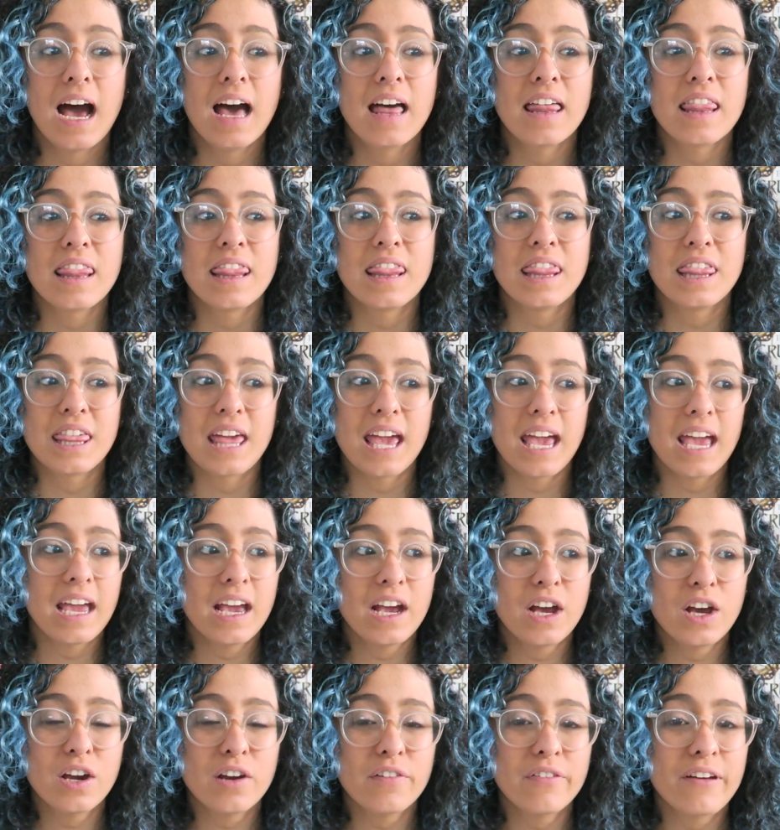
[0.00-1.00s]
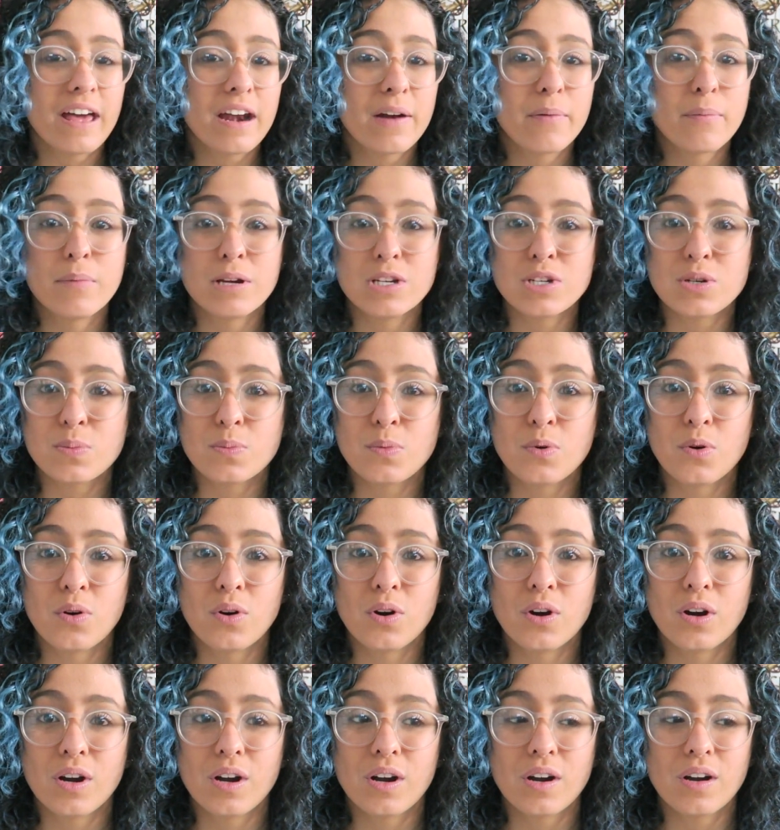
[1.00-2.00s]
they could have had a much
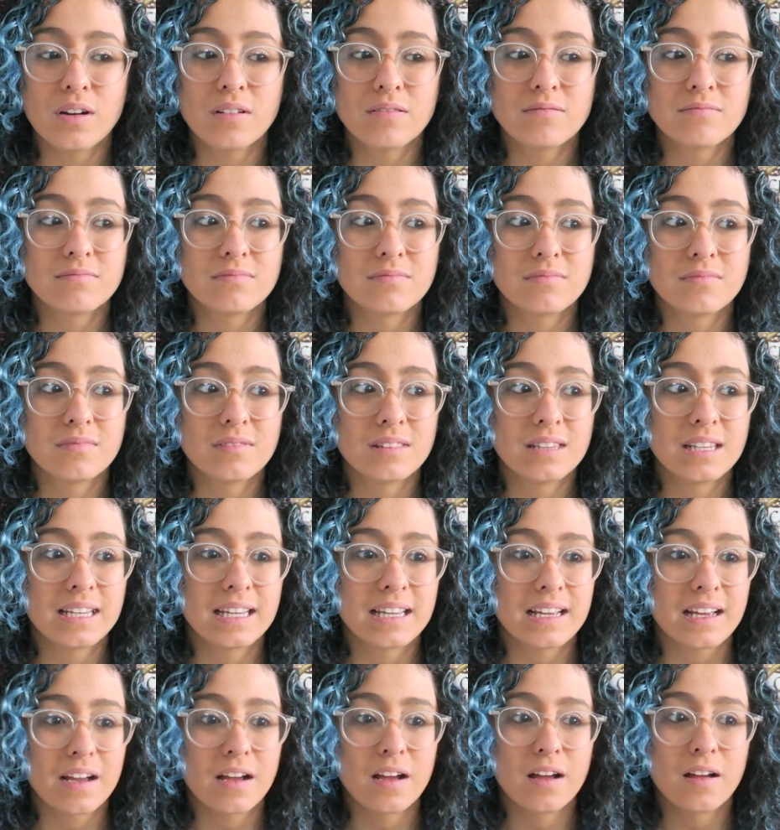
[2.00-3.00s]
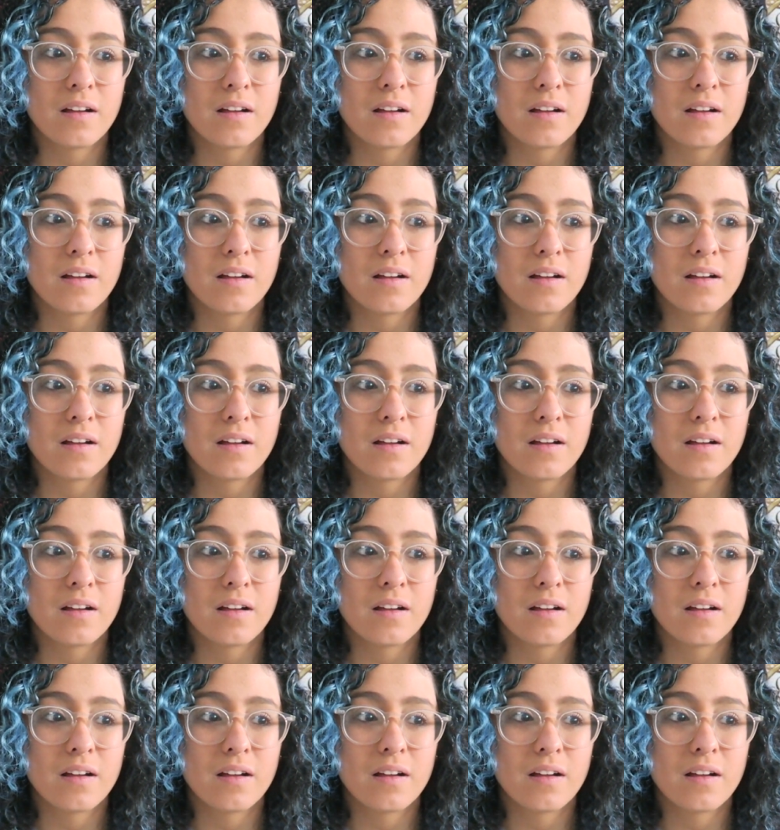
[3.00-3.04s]
more like